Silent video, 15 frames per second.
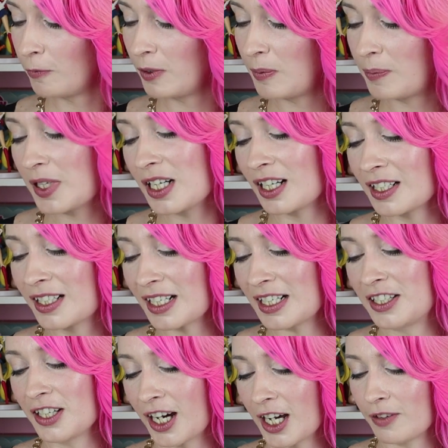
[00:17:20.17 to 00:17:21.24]
Would
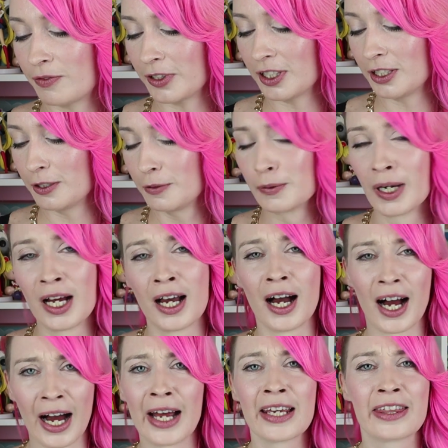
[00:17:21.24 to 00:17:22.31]
Beyonce die for you?
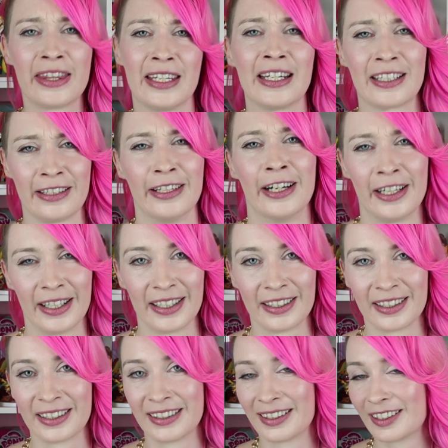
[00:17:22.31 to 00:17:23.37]
I think not.